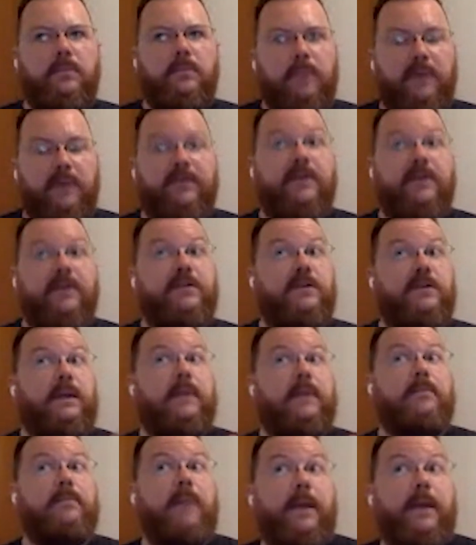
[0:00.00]
my function
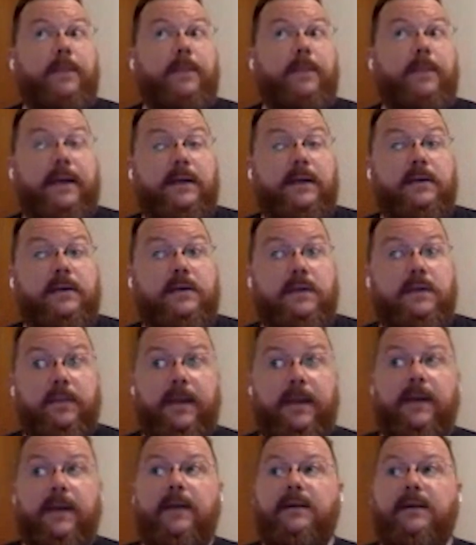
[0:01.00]
in my package, in the
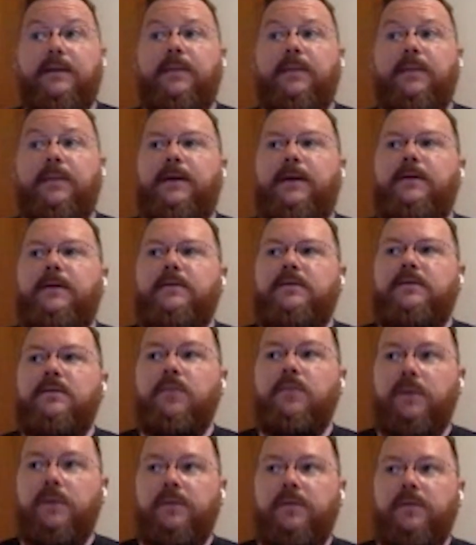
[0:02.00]
bad idea package,
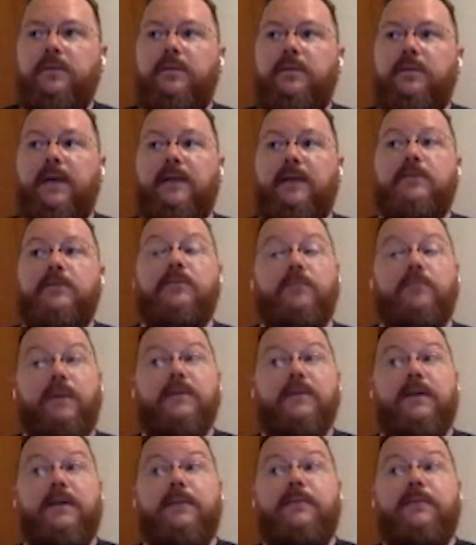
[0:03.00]
with the actual
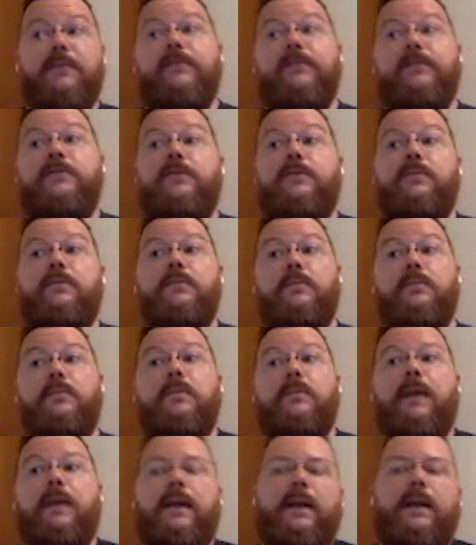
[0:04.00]
runtimes function
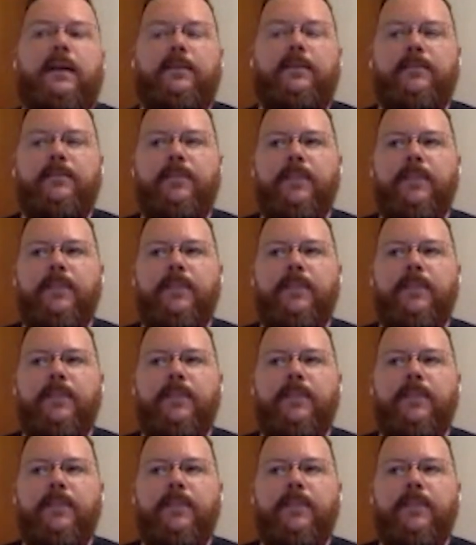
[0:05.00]
get M.